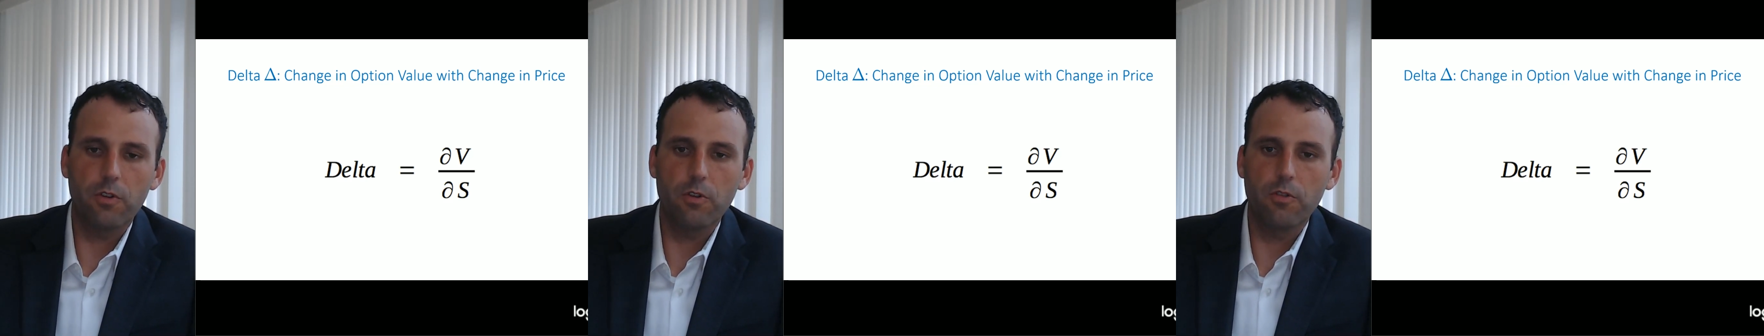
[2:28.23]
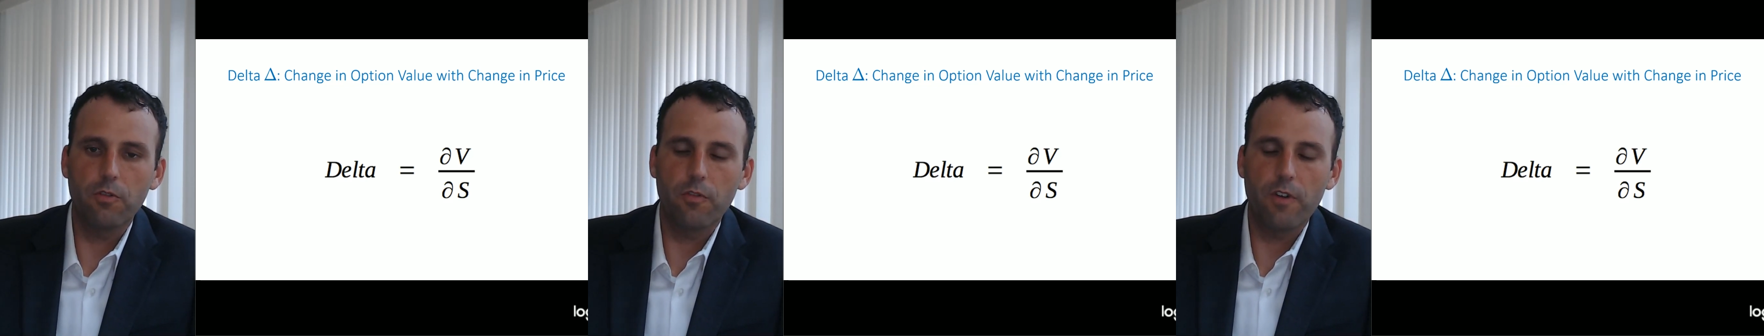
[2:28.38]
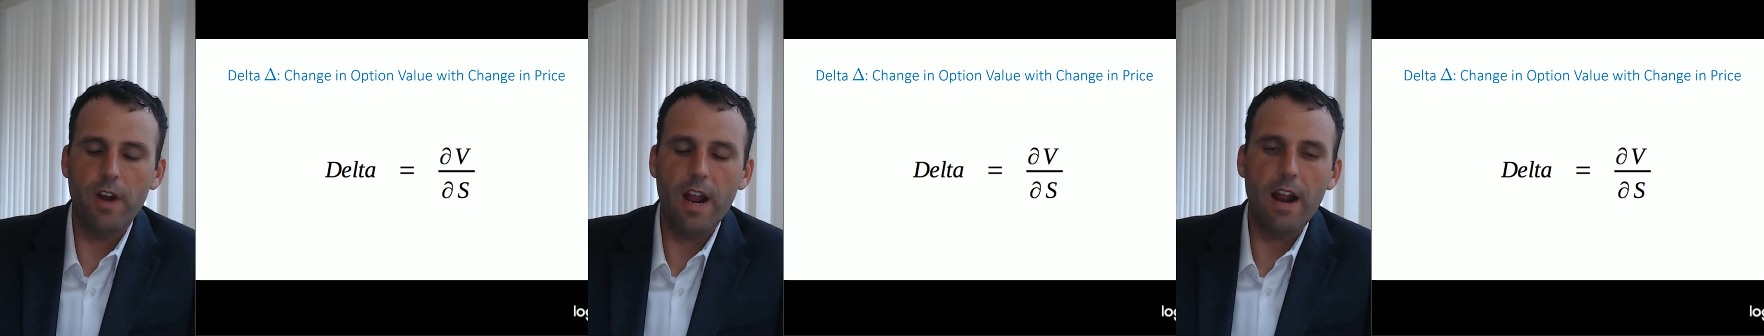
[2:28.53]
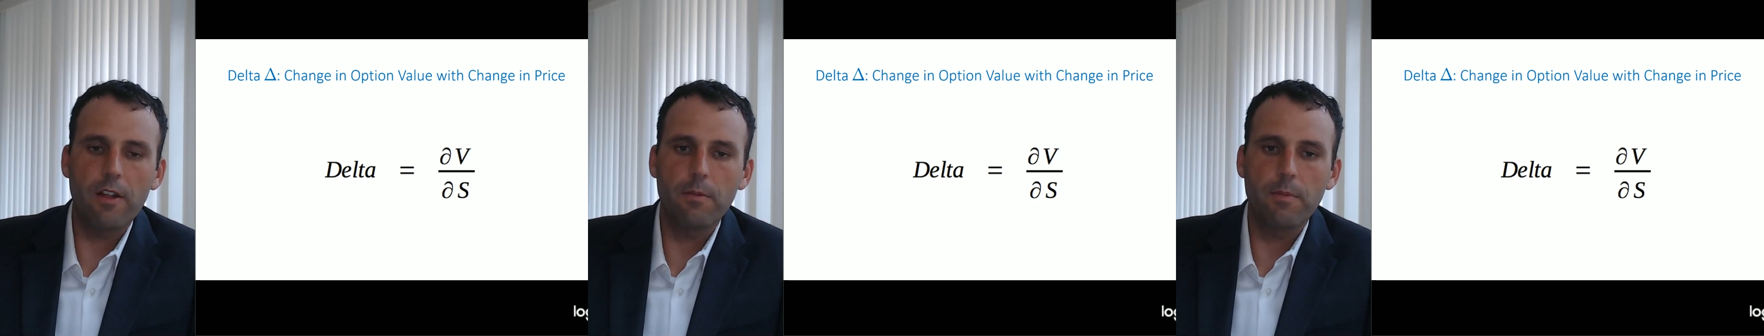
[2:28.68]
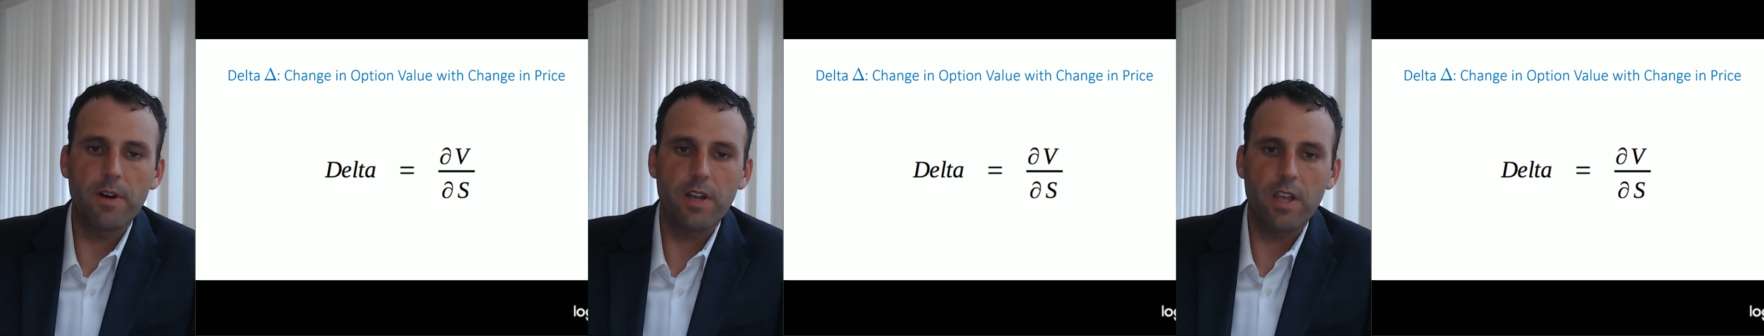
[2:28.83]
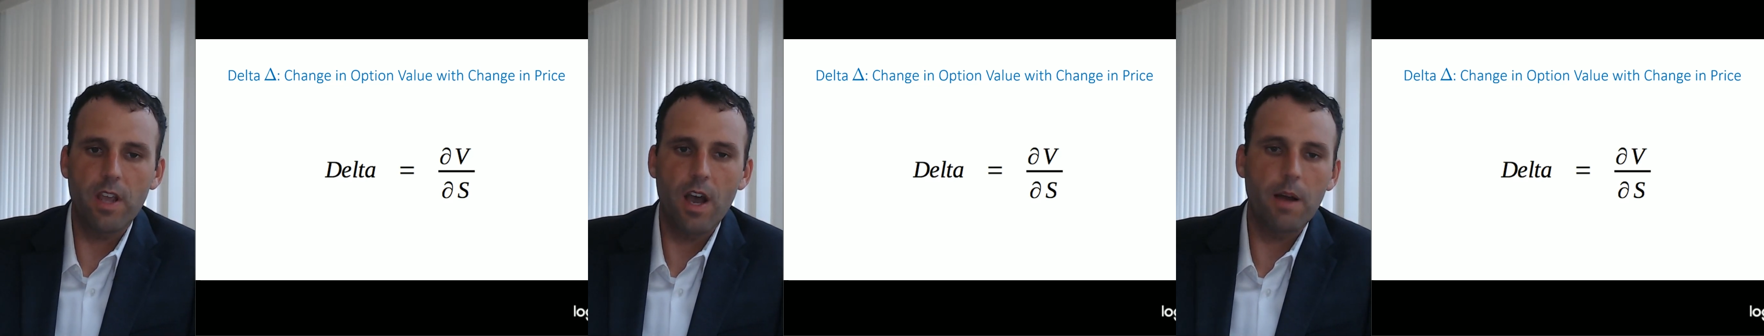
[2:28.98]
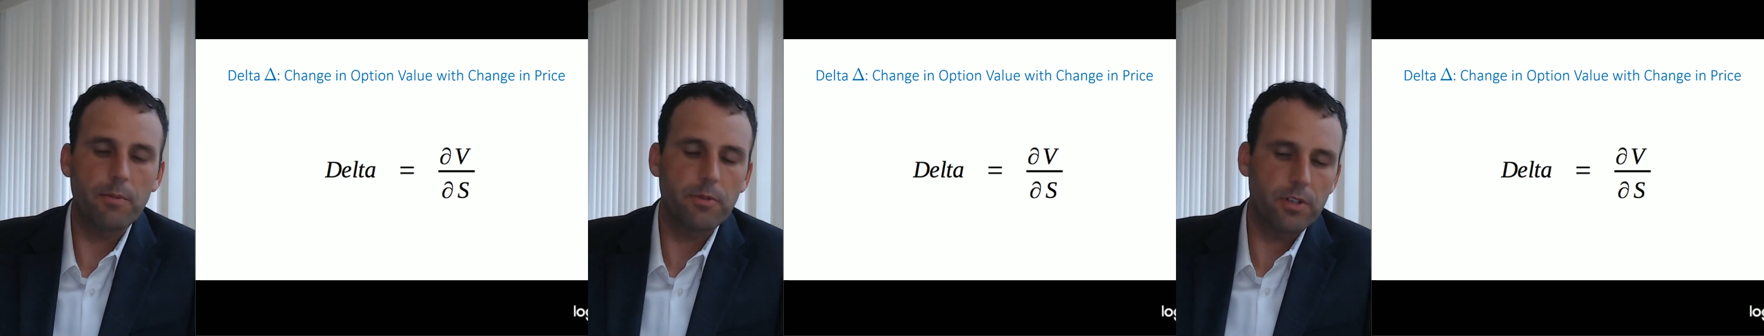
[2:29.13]
For out of the money
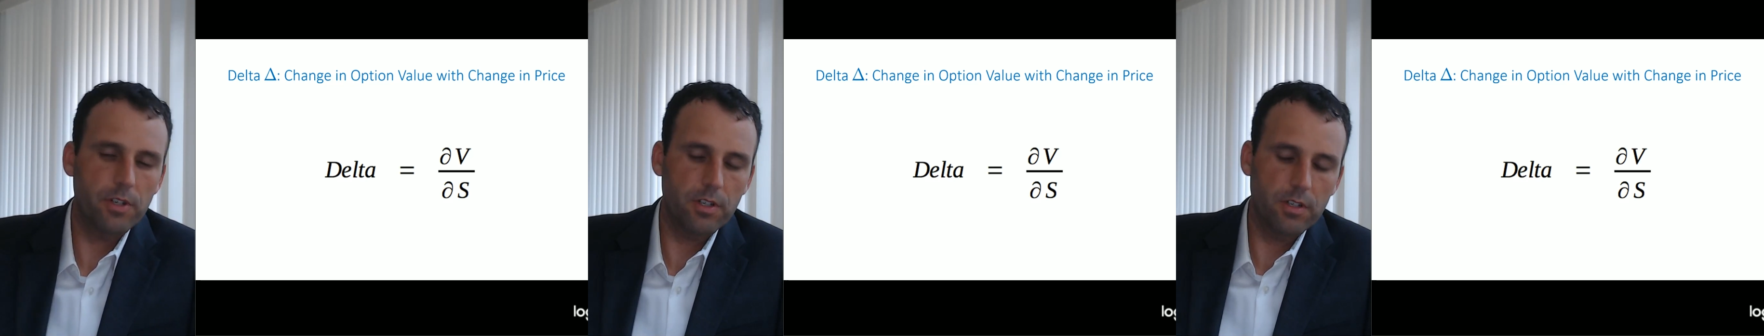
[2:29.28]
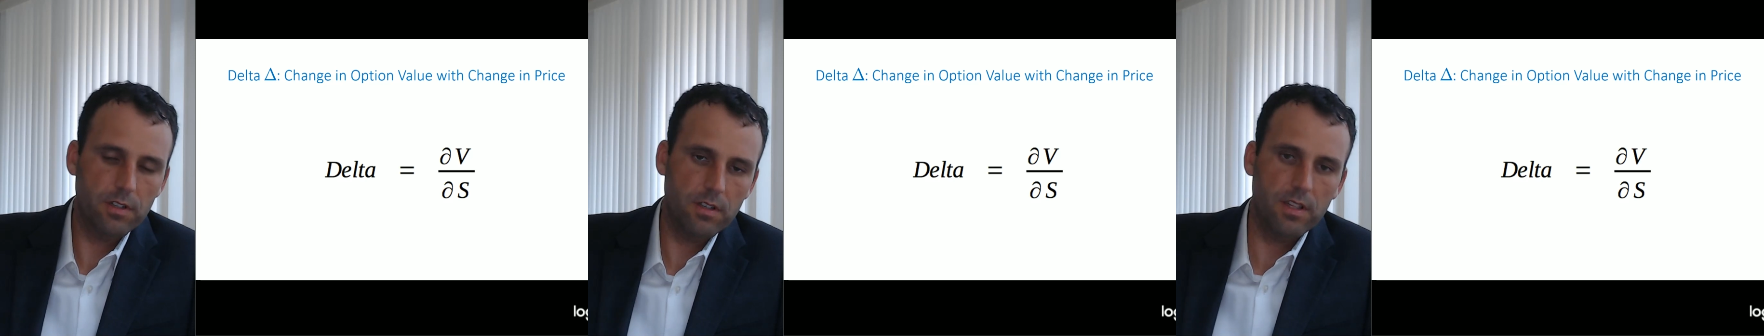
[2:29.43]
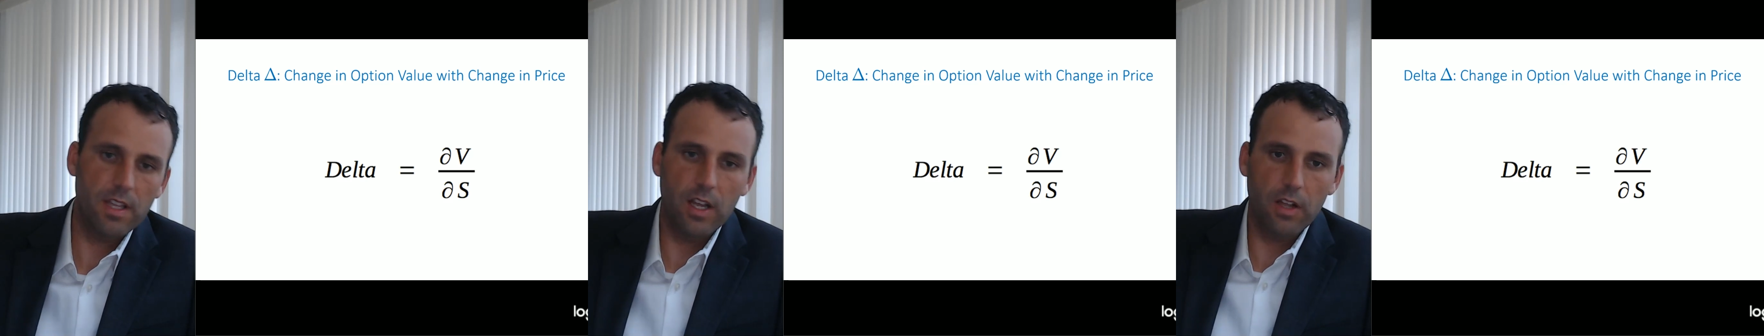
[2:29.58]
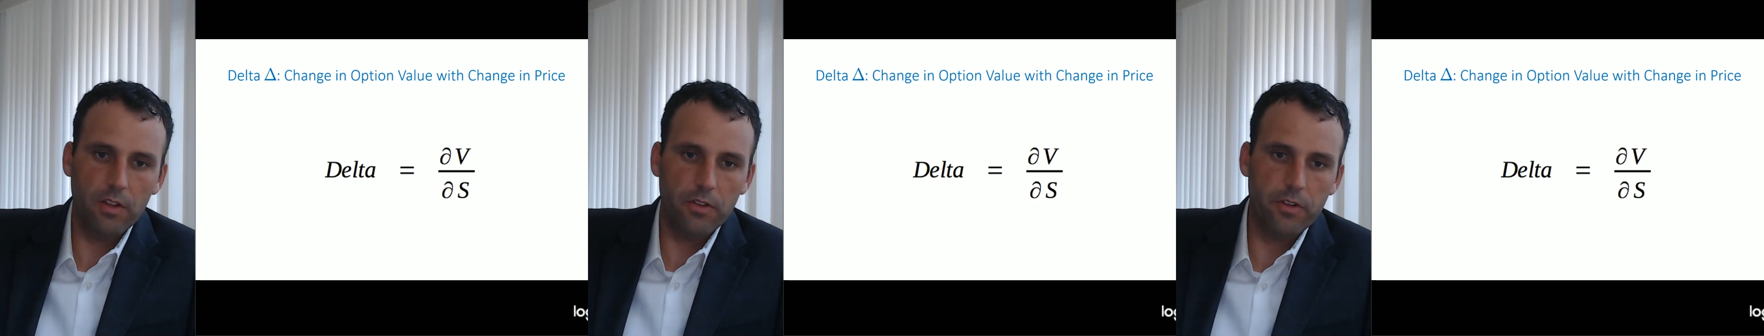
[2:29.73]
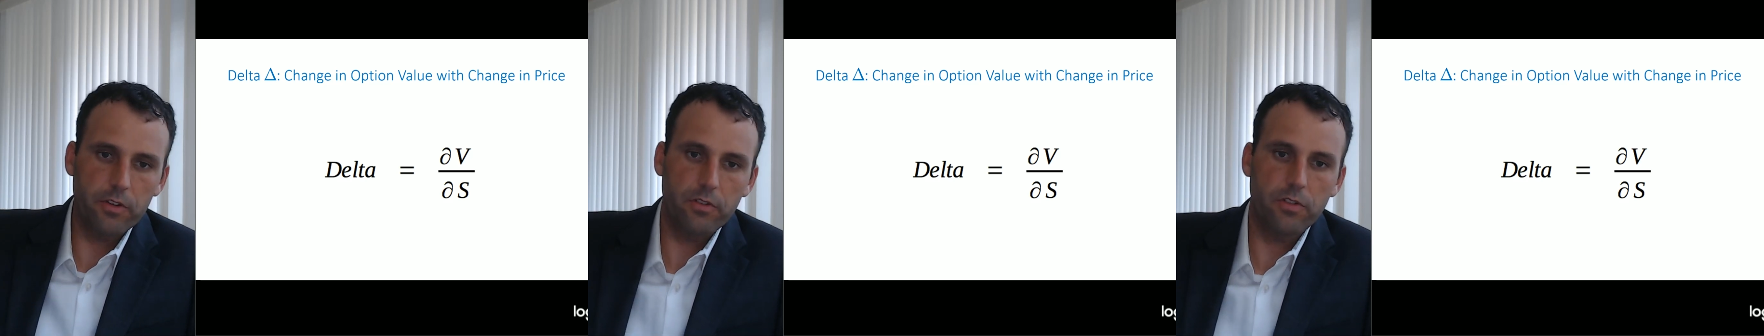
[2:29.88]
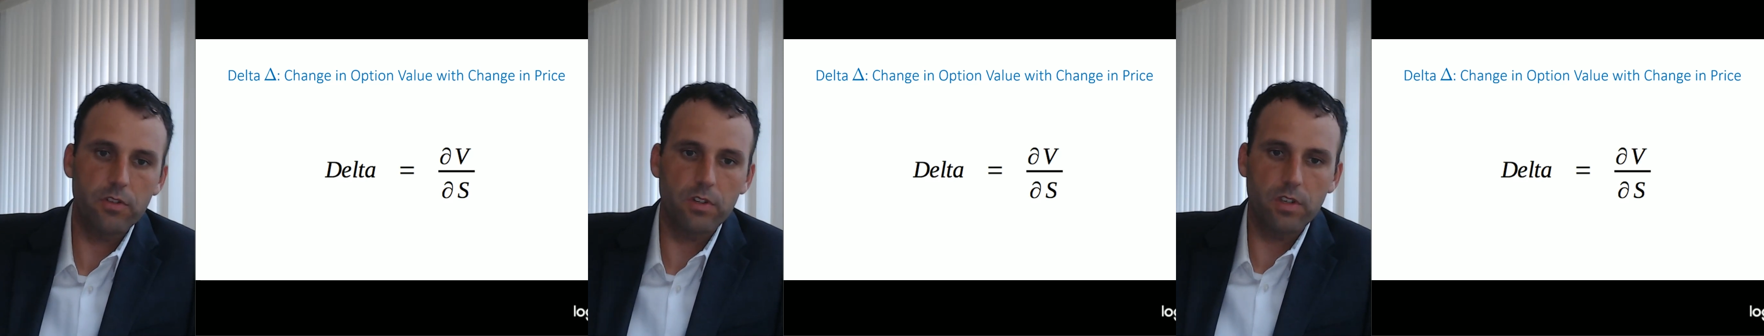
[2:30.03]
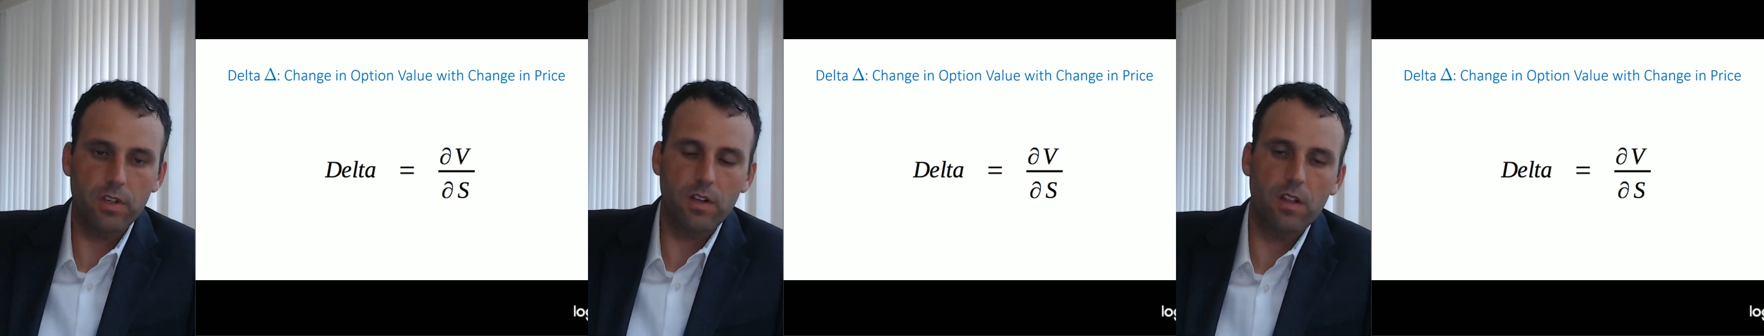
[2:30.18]
options, delta
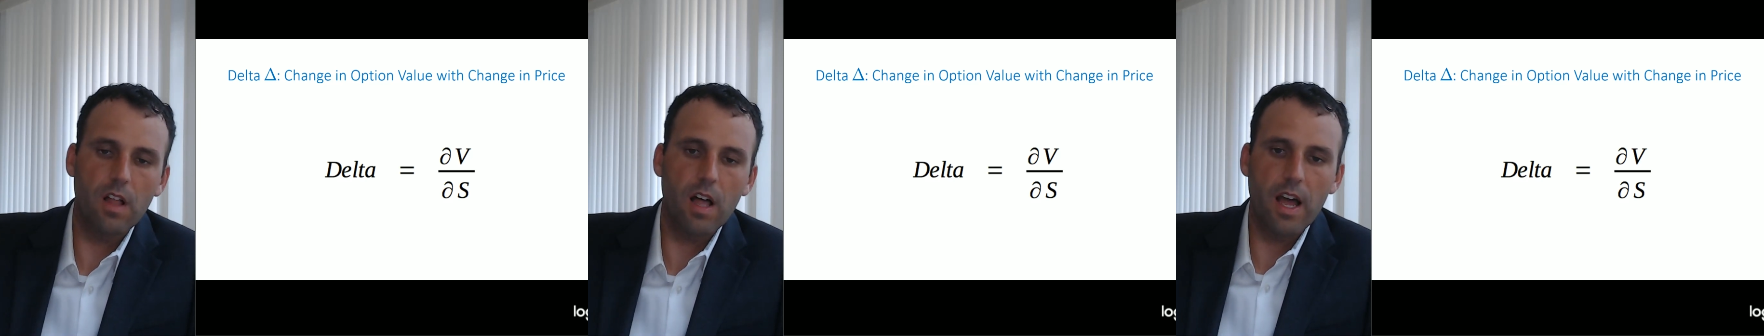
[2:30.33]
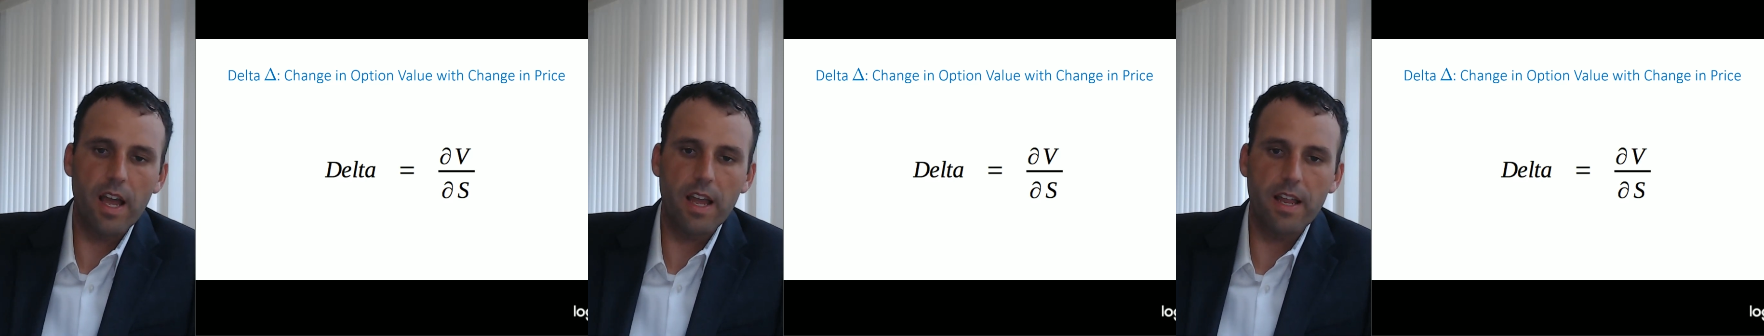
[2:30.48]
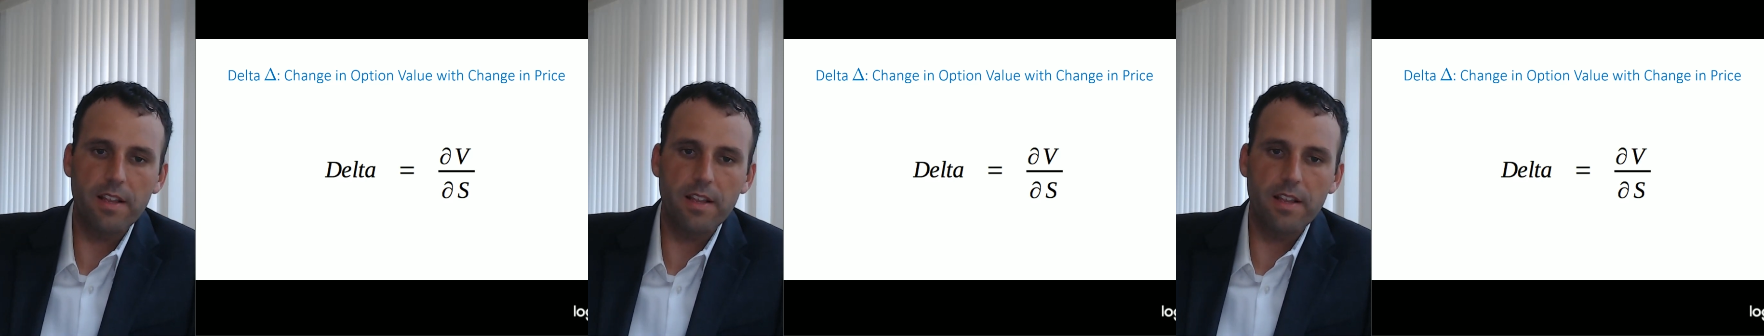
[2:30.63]
declines,